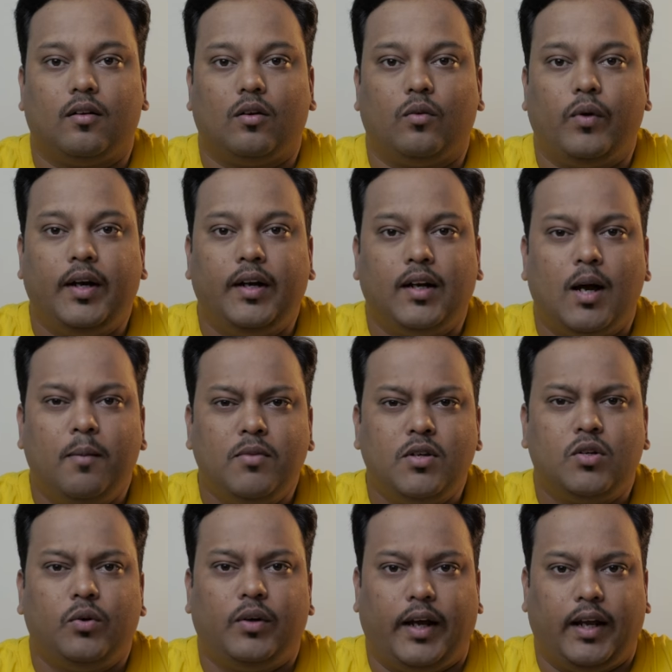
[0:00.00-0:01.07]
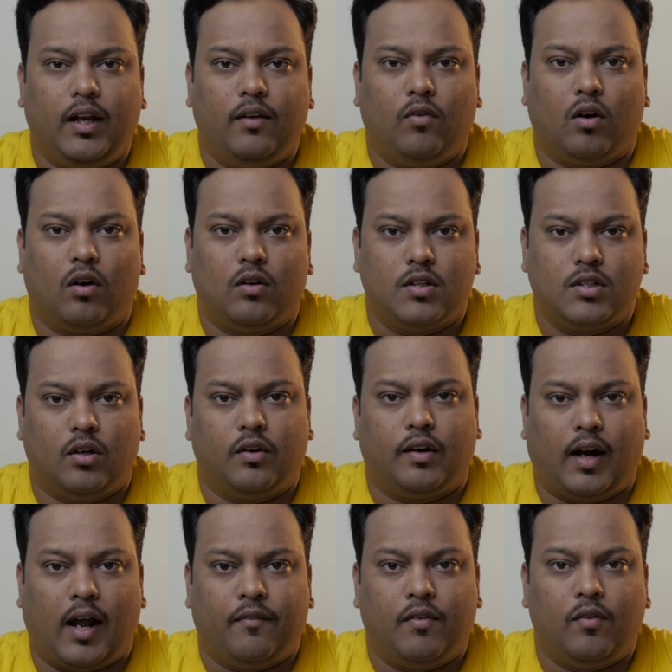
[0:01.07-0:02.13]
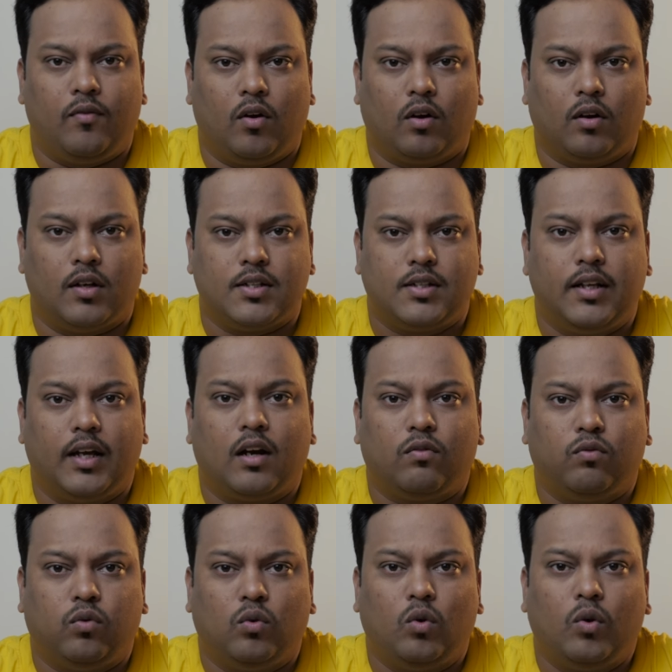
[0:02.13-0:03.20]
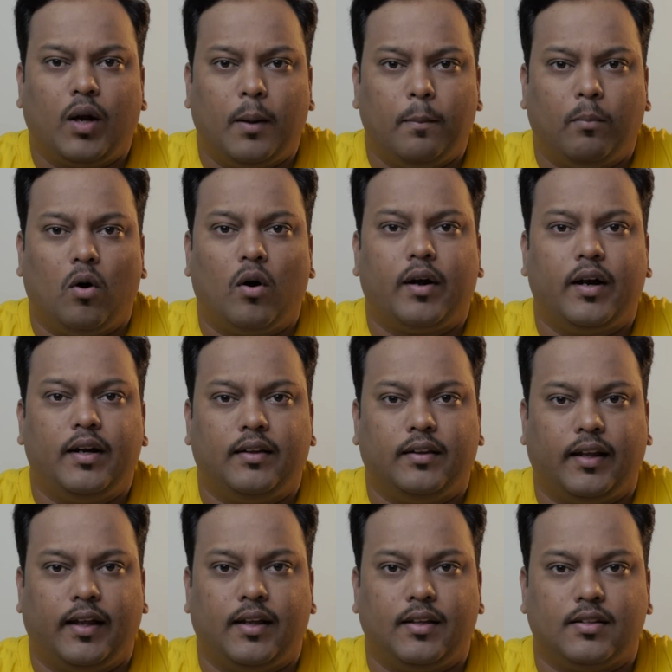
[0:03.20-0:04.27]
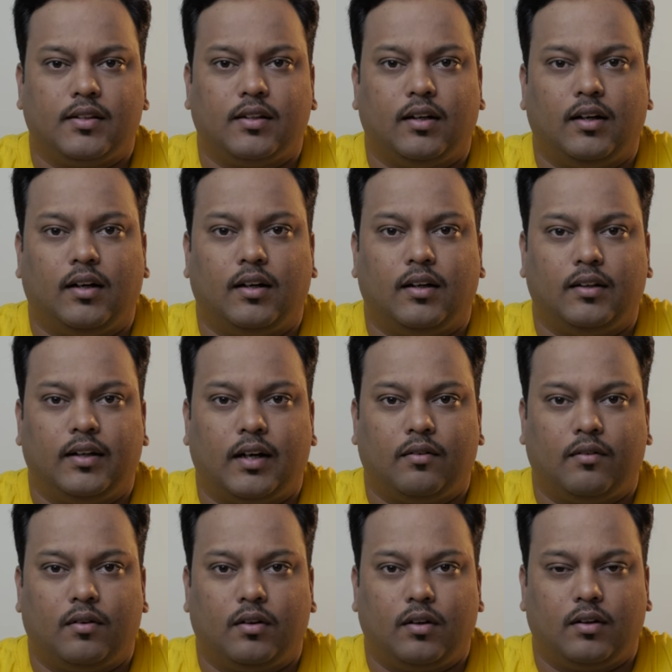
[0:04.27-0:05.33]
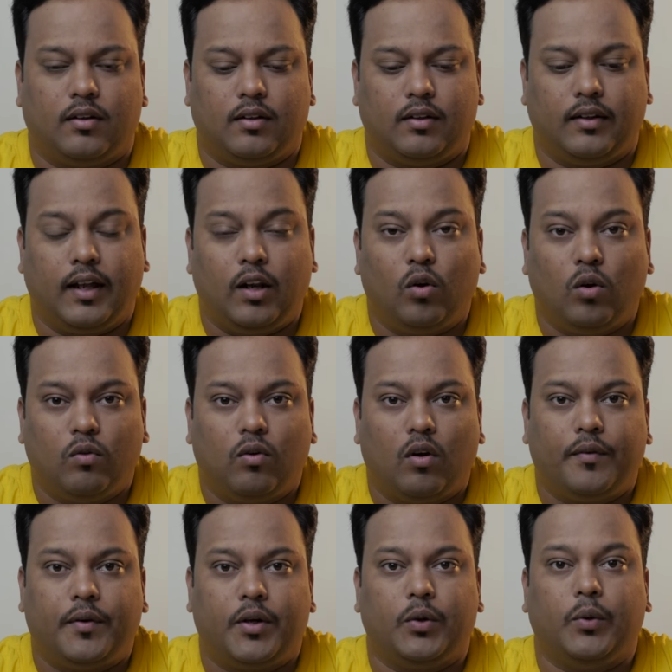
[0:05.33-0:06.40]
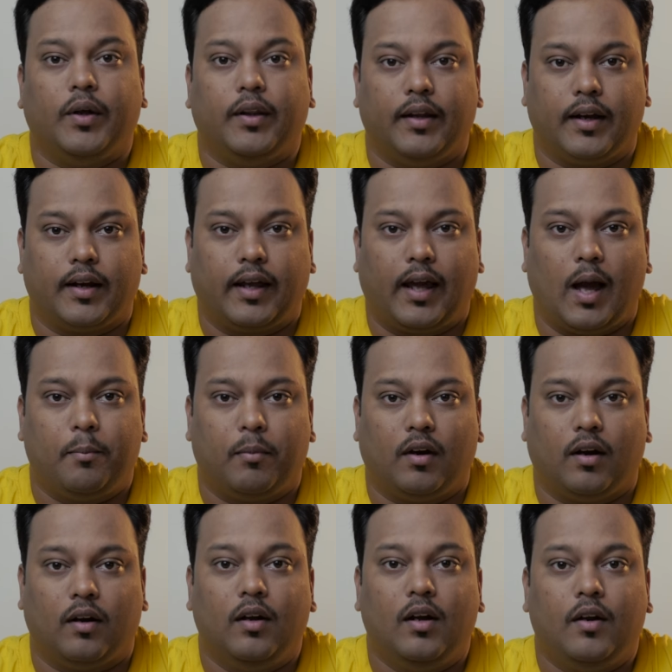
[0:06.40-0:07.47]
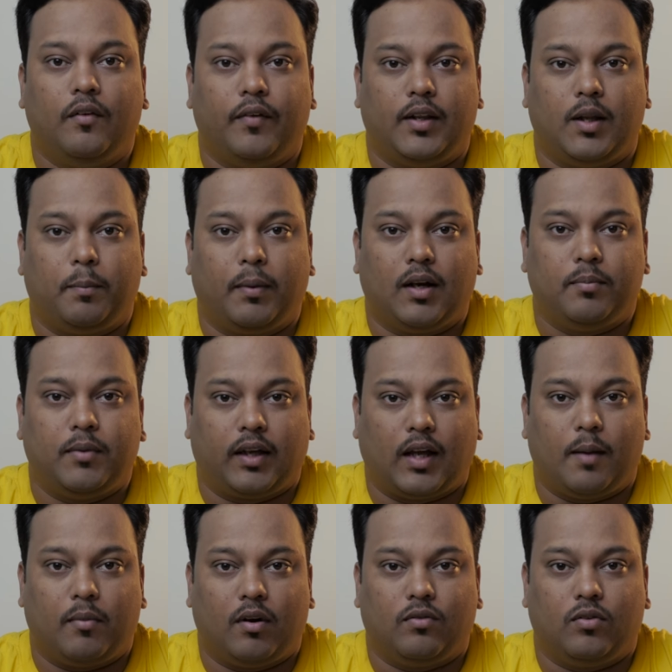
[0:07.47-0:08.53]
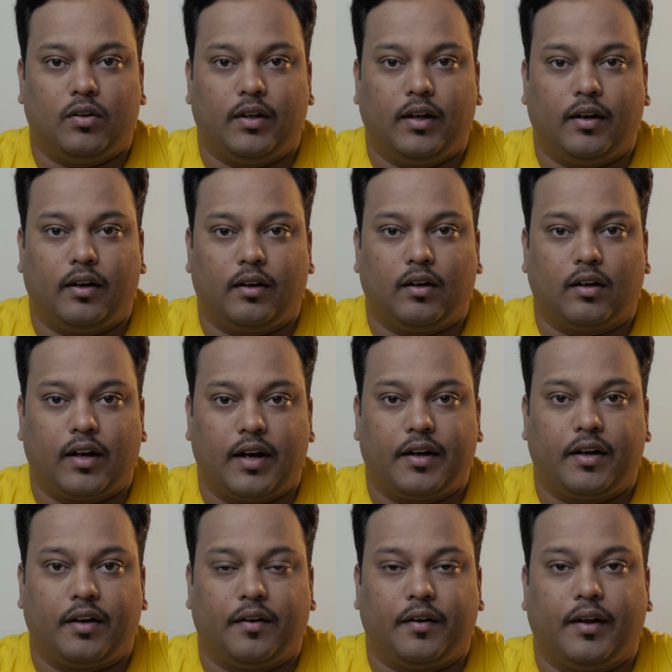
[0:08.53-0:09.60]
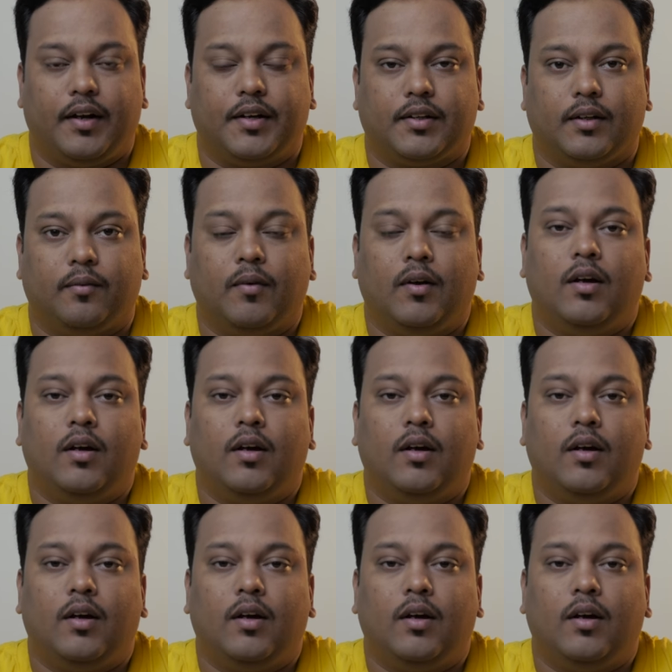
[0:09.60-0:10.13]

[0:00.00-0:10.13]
When it comes to daily vloggers or travel vloggers, there are four important things that they look forward to in their camera when they pick up the camera for their content creation.